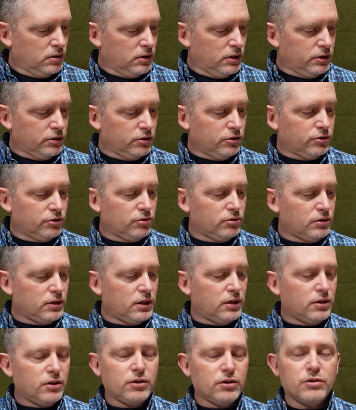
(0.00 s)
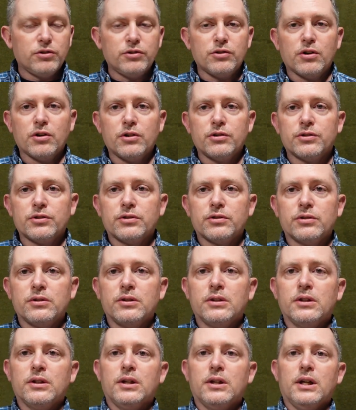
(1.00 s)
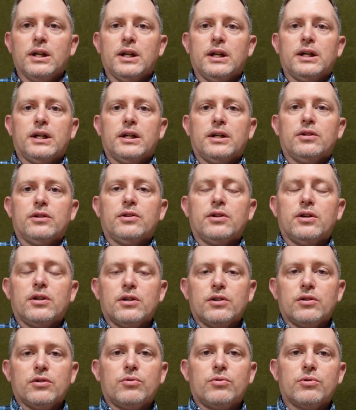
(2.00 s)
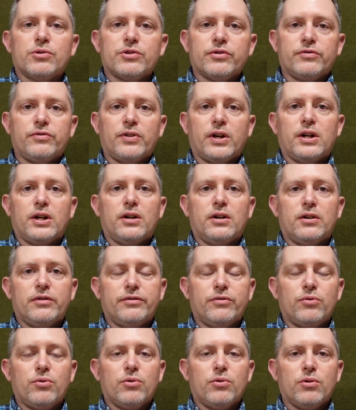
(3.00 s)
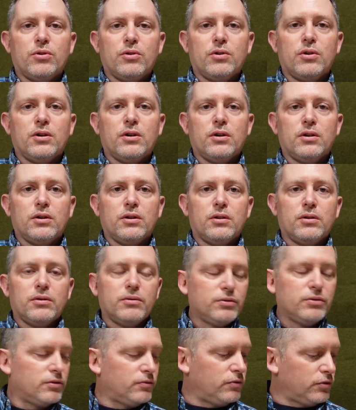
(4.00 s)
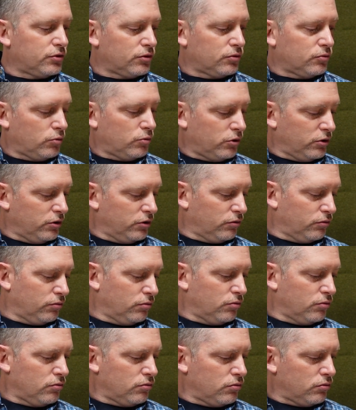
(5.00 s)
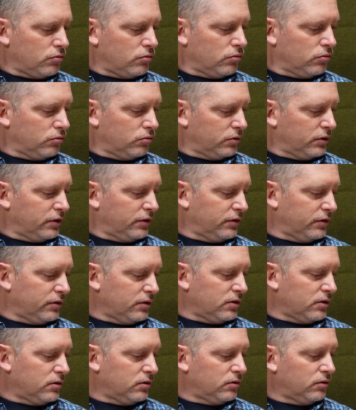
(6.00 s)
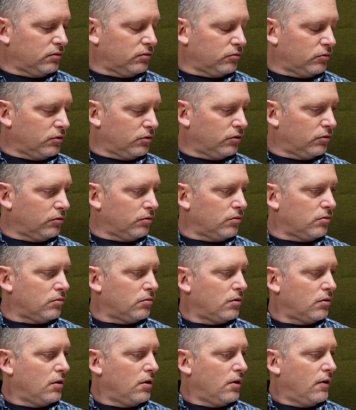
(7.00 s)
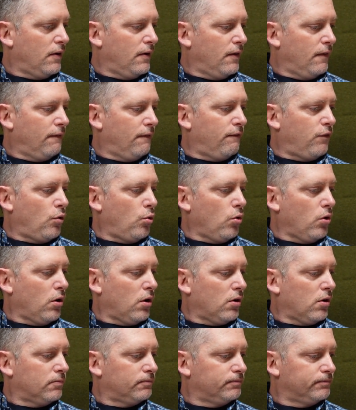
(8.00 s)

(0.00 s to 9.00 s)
you can shoot that at 100 yards. And uh, the course of fire for uh, Division 1 through, let's see, 1 through 4